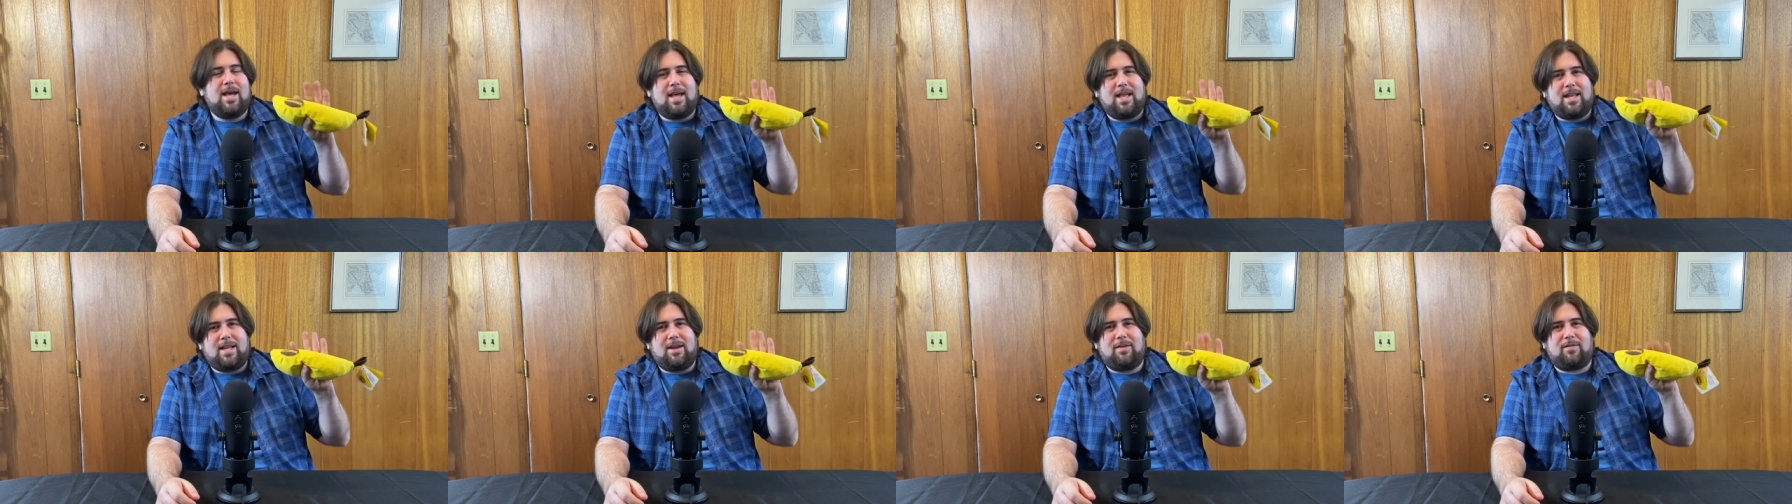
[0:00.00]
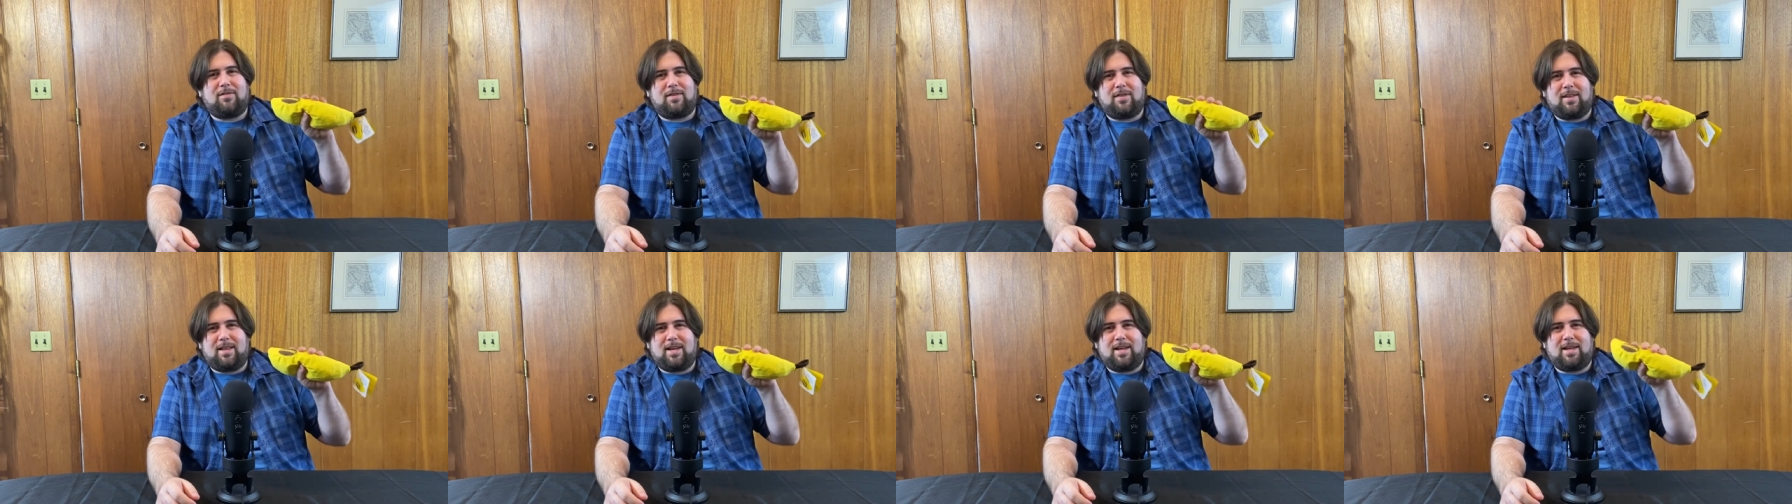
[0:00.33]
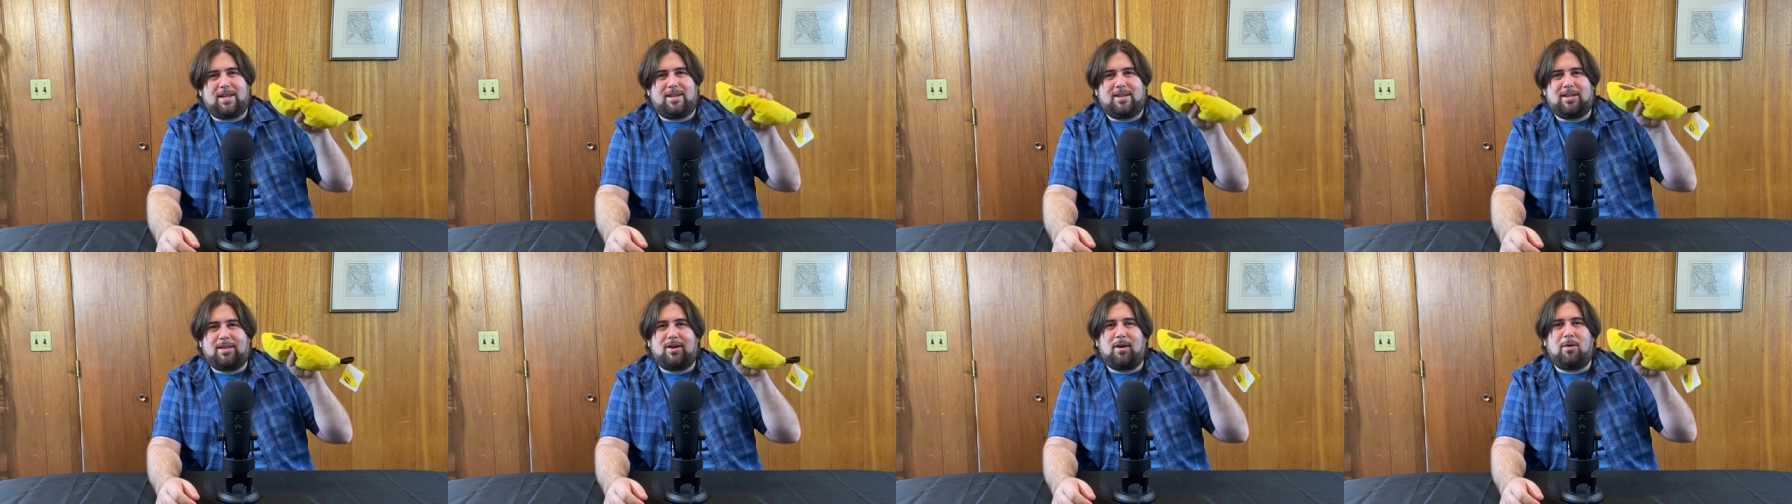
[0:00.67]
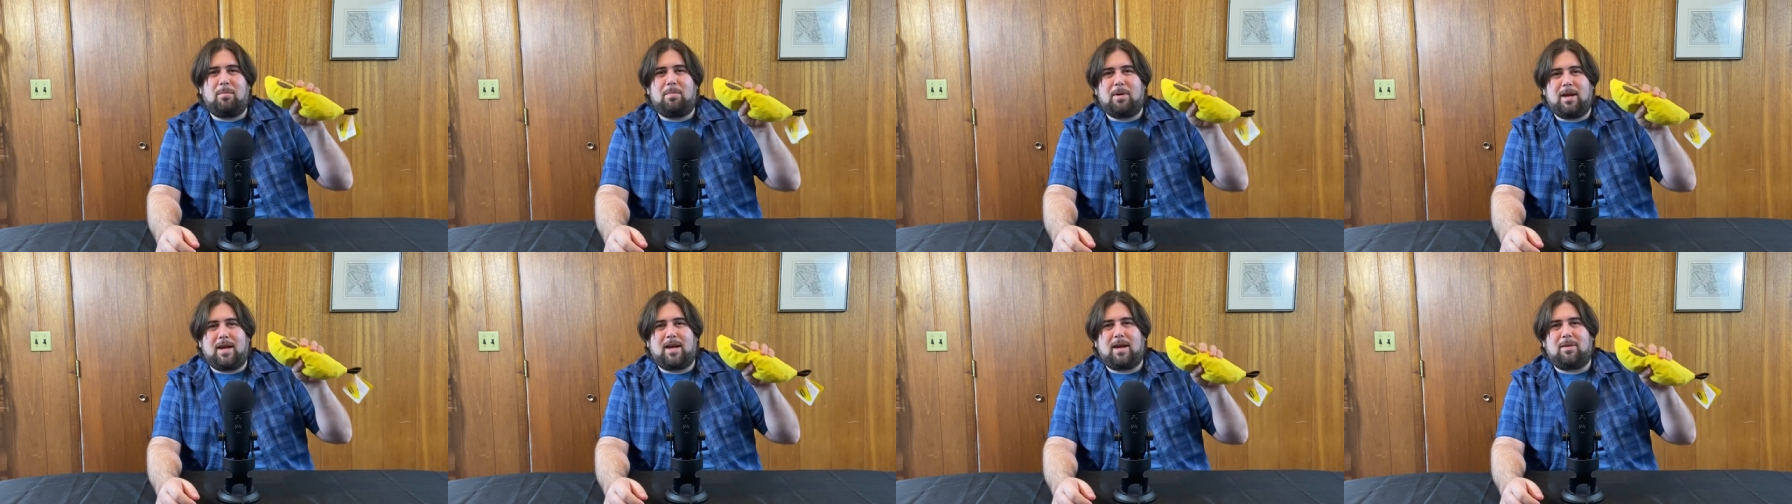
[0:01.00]
definitely go
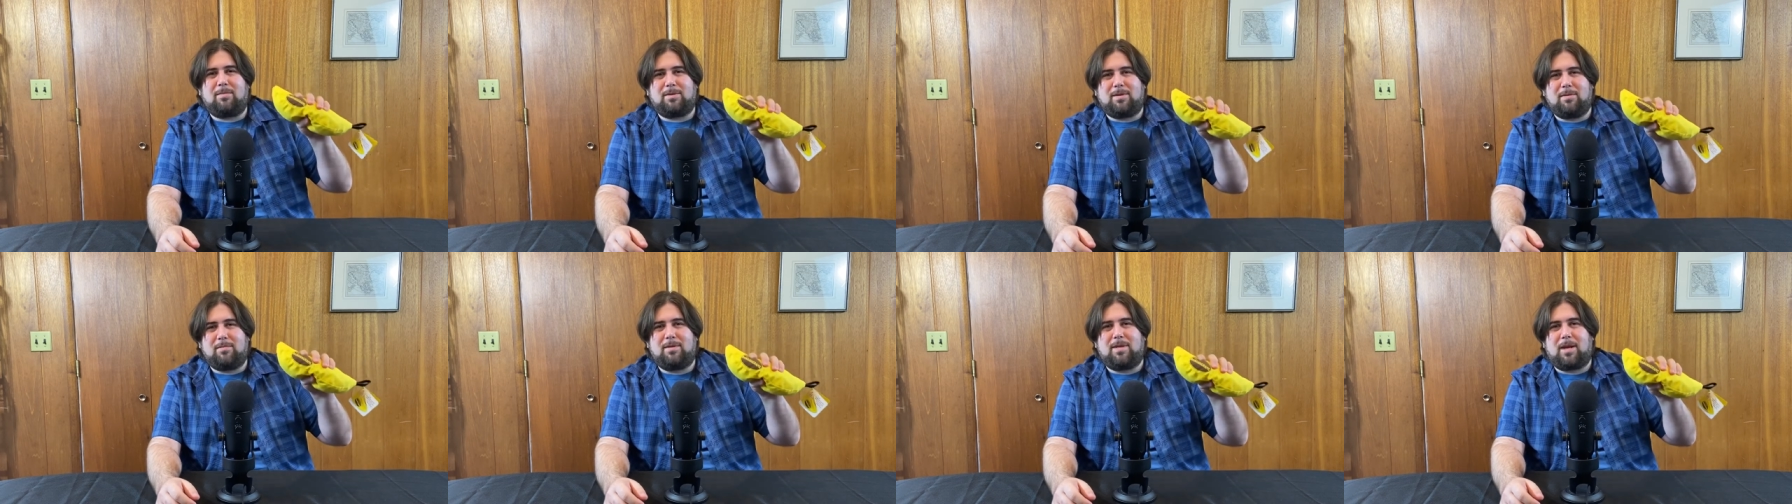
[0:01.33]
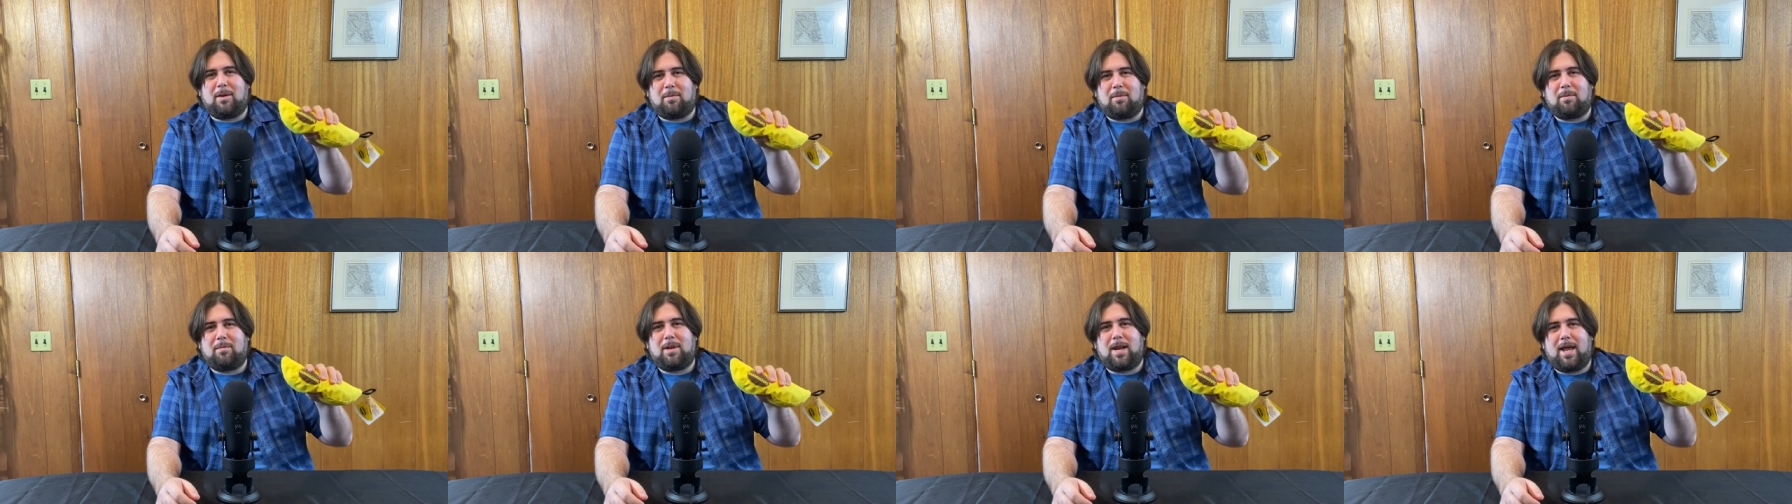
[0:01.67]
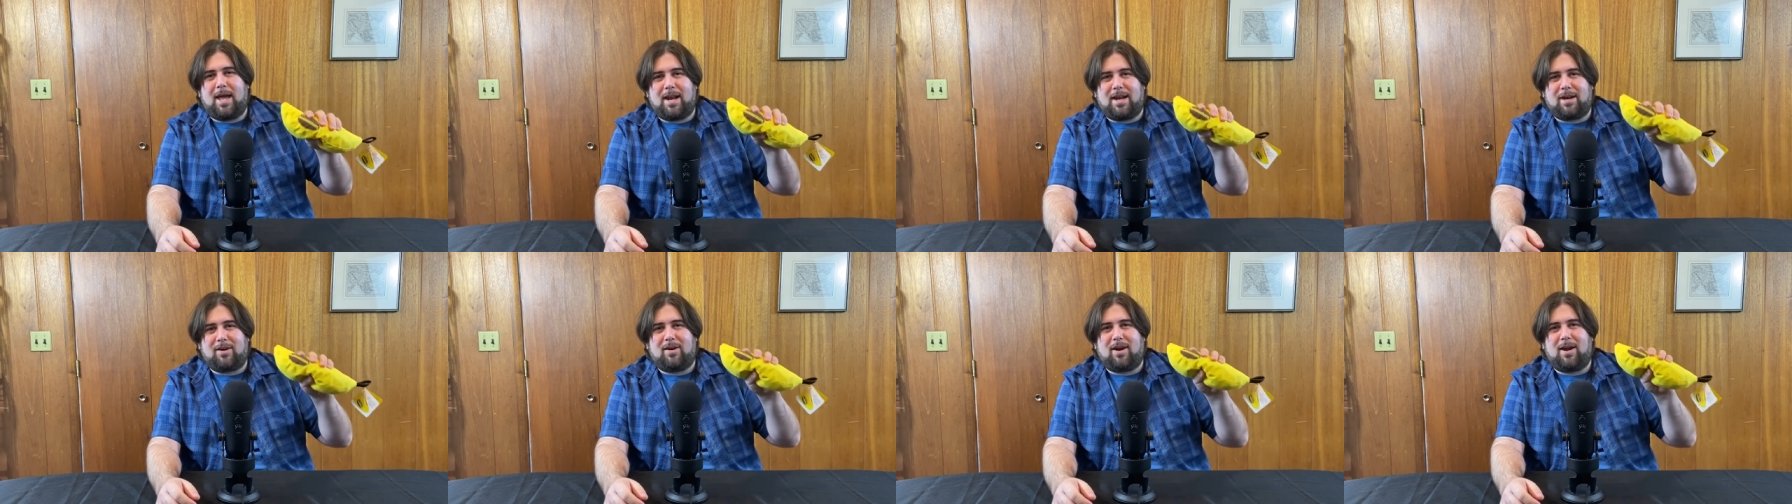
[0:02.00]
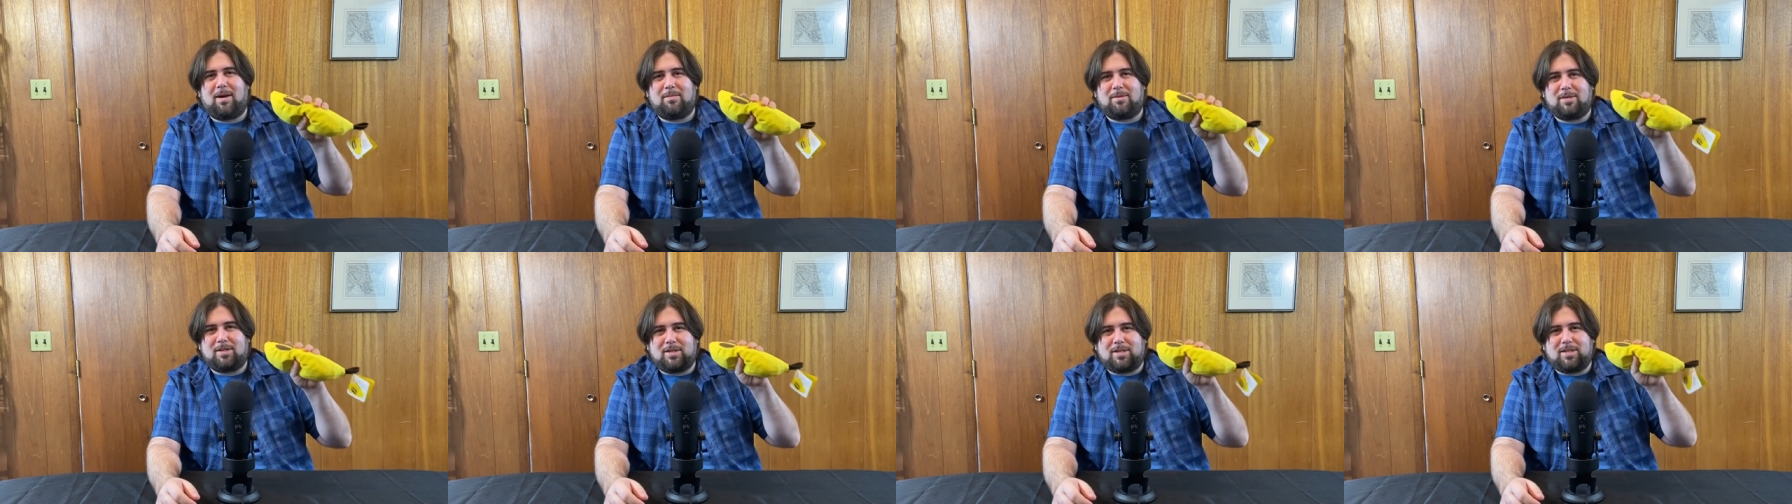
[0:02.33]
pick up some double
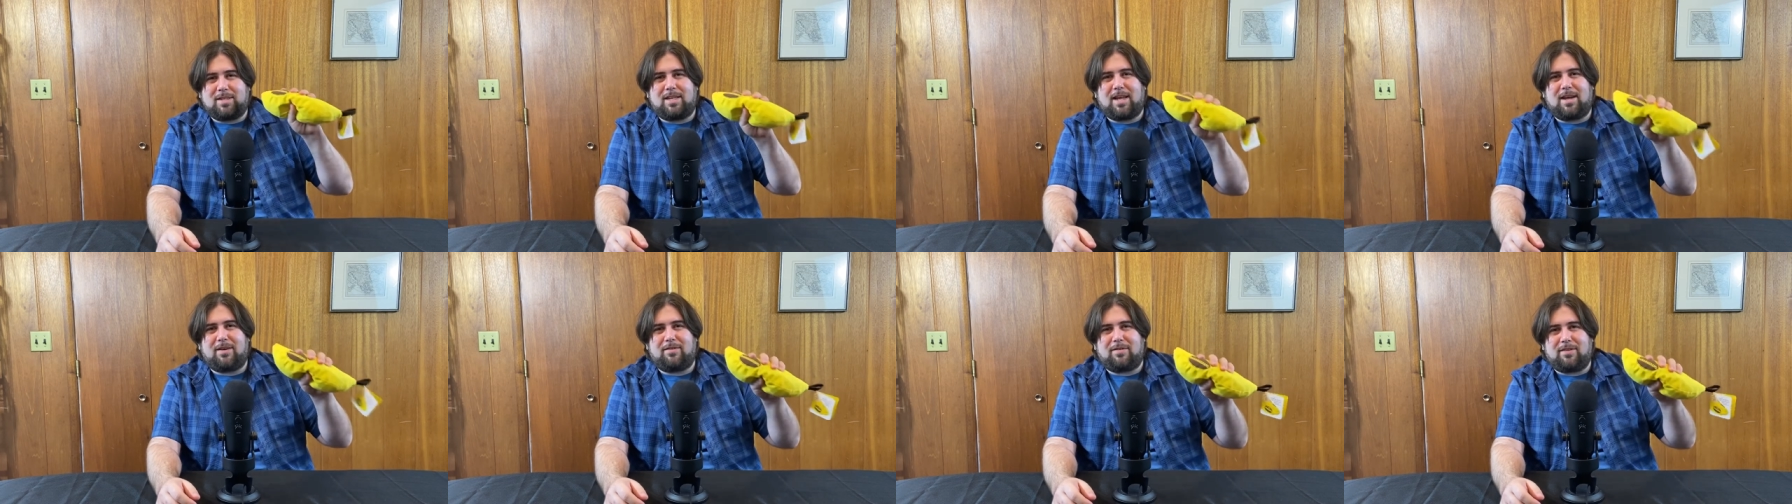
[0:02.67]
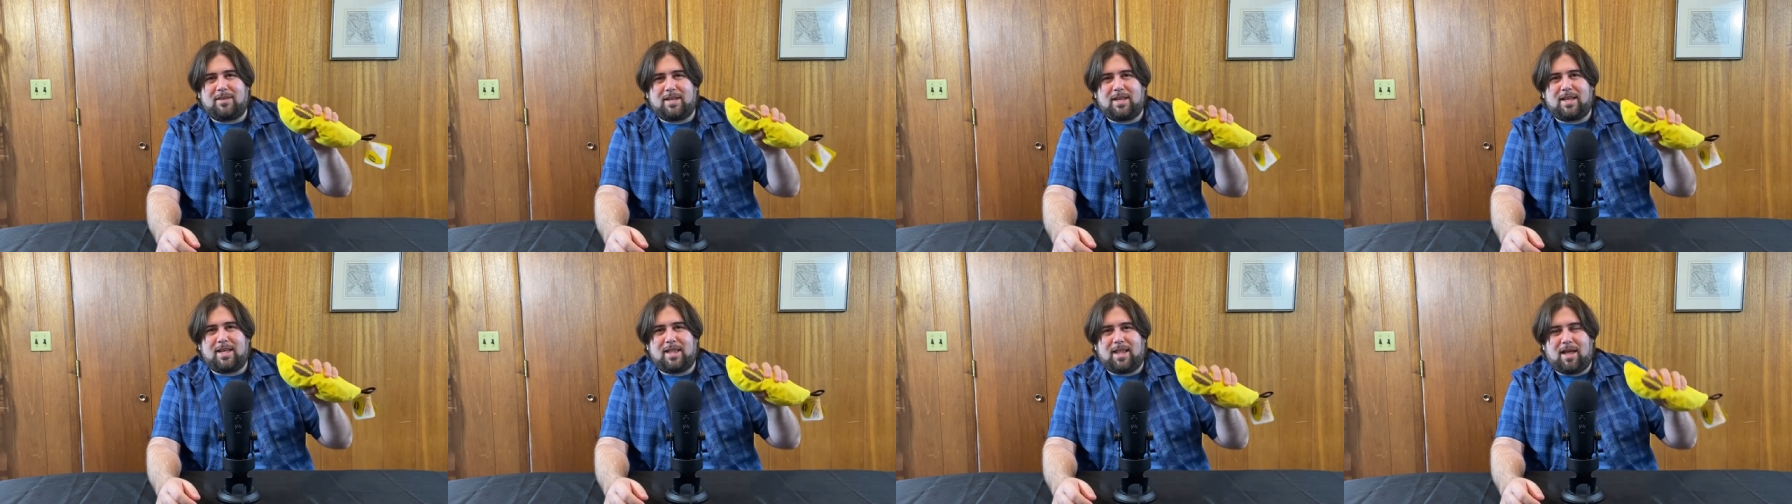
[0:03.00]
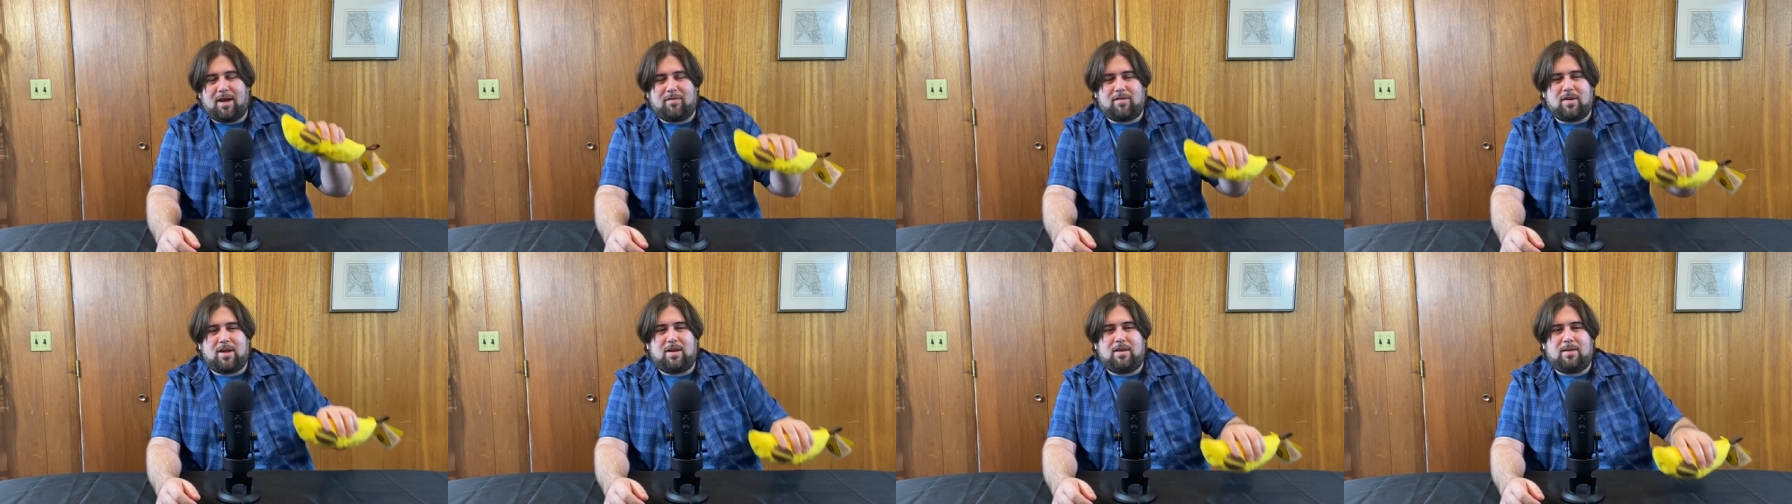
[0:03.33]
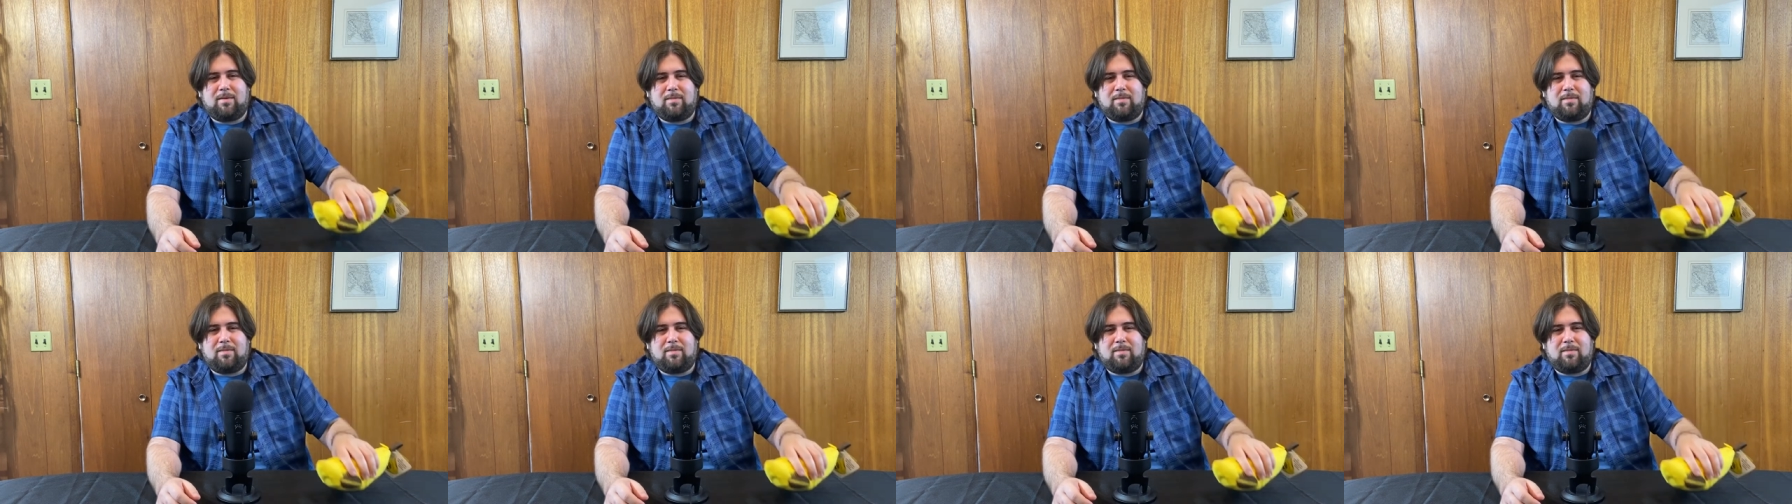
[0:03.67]
bananagrams. You'll definitely love it.